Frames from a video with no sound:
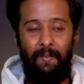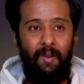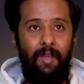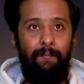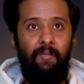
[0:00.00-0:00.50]

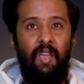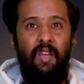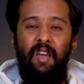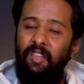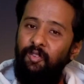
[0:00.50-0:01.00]
okay
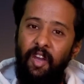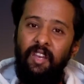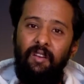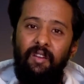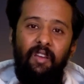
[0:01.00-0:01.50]
it's
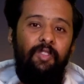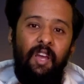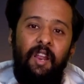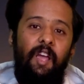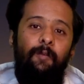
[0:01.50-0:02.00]
fine if
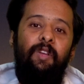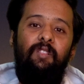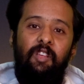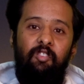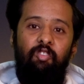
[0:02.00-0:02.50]
they are
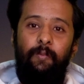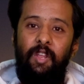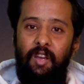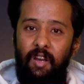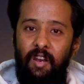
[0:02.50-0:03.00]
helping they should be
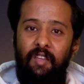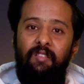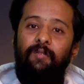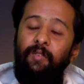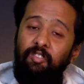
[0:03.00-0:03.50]

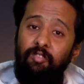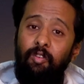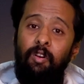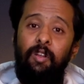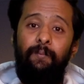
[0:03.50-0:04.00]
recognized which is
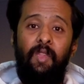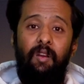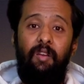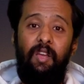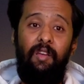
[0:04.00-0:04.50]
good
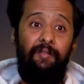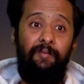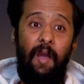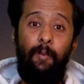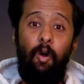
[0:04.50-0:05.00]
okay if
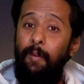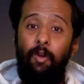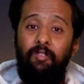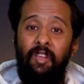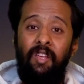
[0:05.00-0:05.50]
i'm not i'm
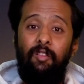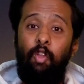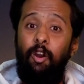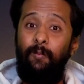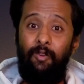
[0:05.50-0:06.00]
not saying the
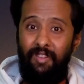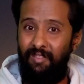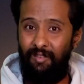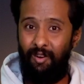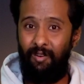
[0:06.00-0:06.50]
thought
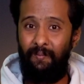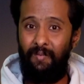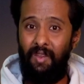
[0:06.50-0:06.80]
process is wrong